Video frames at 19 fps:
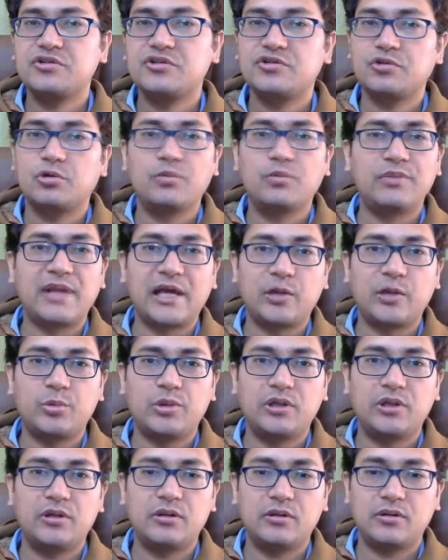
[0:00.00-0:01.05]
So black
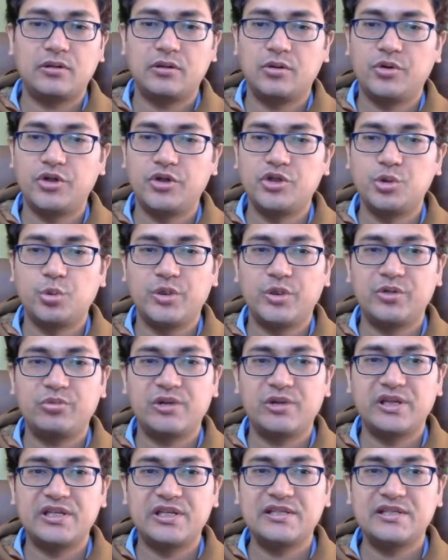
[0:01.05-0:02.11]
will going to win
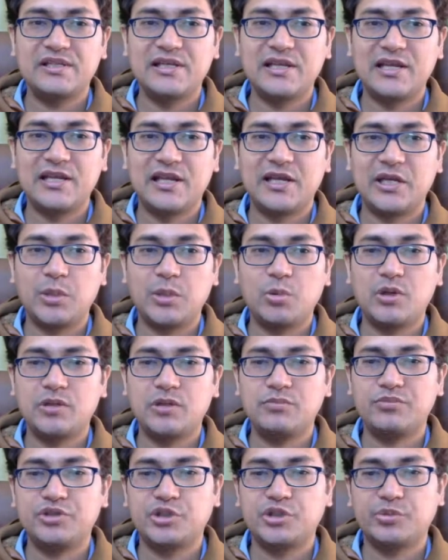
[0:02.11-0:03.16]
very easily. Knight
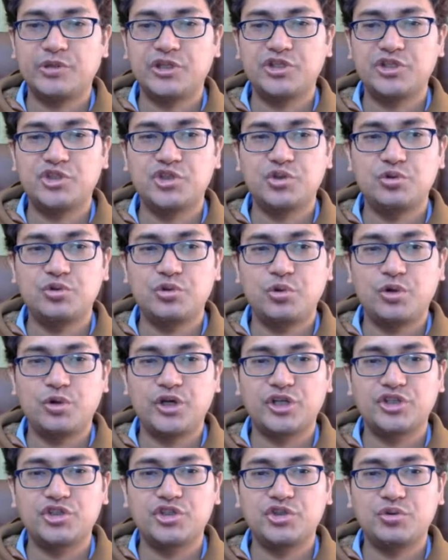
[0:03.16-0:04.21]
e1, bishop h2, rook
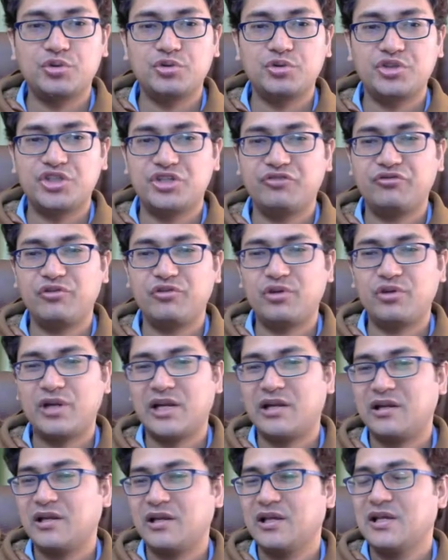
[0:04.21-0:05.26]
h2,
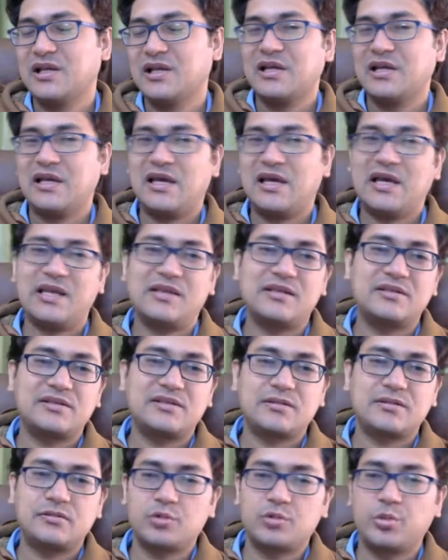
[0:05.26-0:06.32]
g4, and
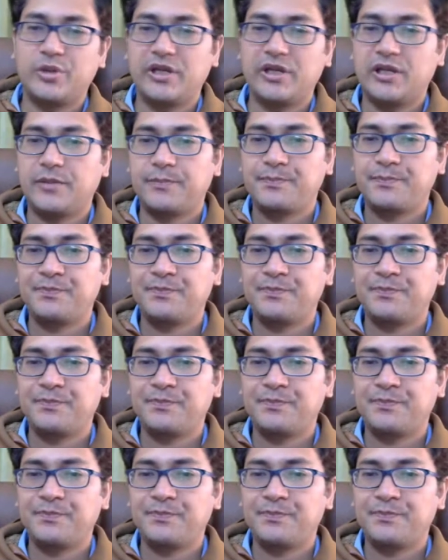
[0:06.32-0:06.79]
this is winning.